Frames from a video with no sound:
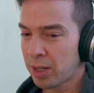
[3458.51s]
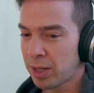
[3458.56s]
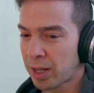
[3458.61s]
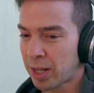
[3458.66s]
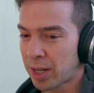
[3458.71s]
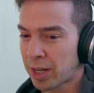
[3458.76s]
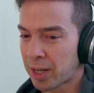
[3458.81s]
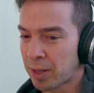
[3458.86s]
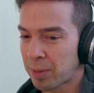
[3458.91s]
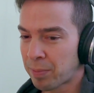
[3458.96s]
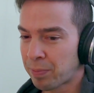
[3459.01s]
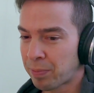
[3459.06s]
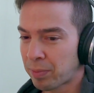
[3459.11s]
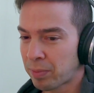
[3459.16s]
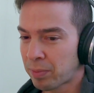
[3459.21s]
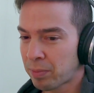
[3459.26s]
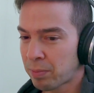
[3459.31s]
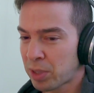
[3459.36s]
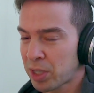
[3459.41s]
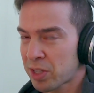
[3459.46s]

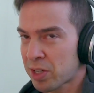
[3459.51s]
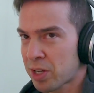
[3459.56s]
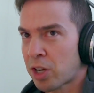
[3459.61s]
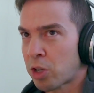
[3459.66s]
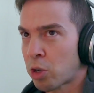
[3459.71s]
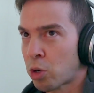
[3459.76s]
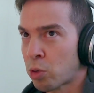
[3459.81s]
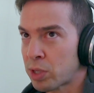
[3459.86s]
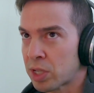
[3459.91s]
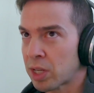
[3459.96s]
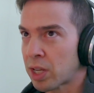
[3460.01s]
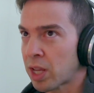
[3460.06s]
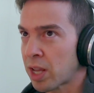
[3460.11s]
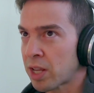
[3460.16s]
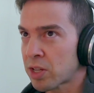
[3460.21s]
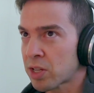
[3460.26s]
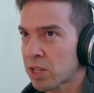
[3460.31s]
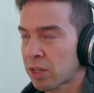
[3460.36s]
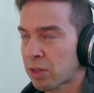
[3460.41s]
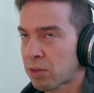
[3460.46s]
But it's not always the
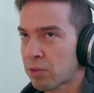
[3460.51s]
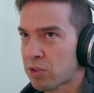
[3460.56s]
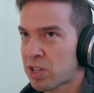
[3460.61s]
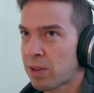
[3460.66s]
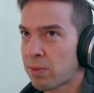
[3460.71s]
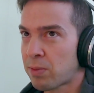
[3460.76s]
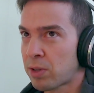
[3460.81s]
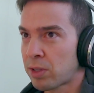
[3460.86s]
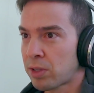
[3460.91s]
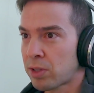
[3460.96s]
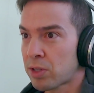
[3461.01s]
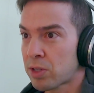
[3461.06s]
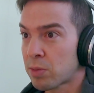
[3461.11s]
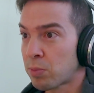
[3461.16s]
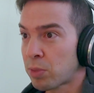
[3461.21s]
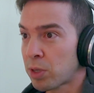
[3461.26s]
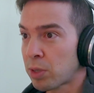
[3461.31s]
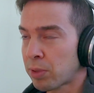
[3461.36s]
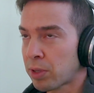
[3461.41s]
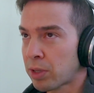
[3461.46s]
case. Like there's definitely
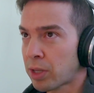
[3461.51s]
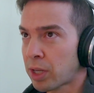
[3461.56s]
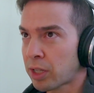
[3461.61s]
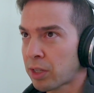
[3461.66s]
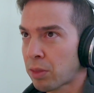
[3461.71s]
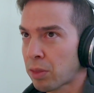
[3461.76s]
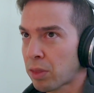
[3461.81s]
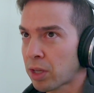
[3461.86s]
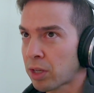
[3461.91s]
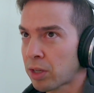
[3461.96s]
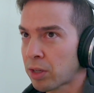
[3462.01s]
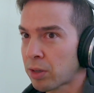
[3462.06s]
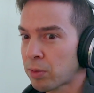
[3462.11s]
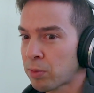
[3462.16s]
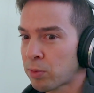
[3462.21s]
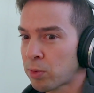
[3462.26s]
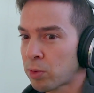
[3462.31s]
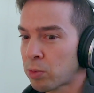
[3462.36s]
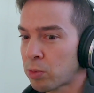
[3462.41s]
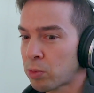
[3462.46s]
some people I can think
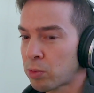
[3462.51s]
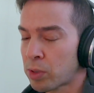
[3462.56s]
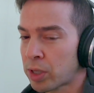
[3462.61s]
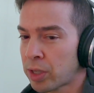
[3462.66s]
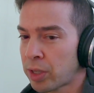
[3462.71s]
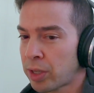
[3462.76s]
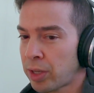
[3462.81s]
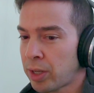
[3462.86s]
of who